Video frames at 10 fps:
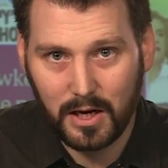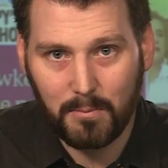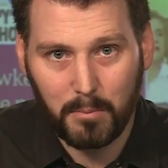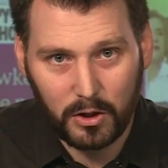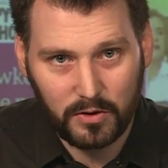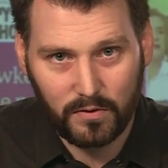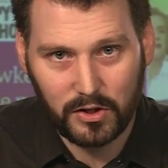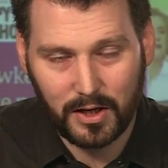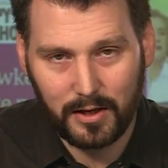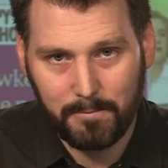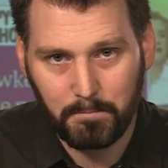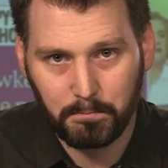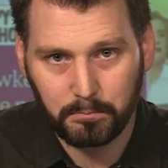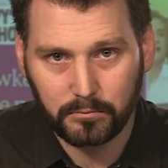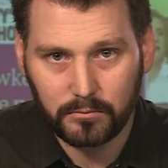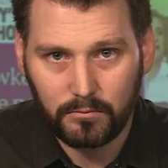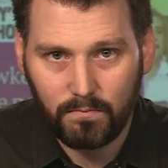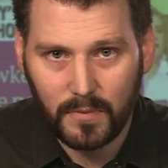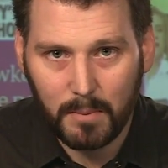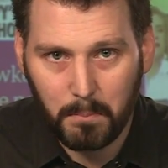much of the time,
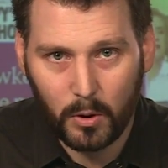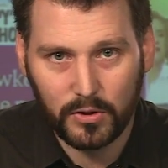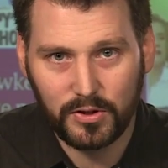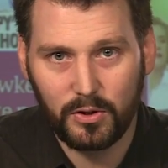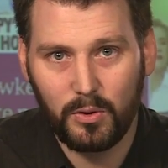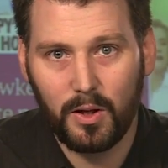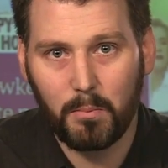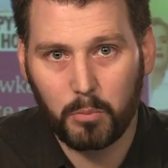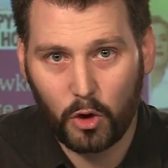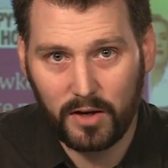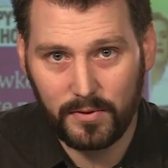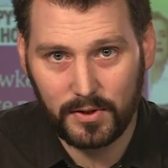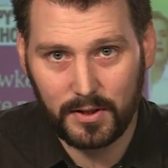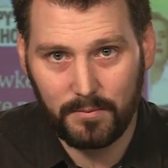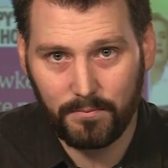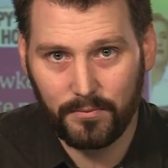personal privacy.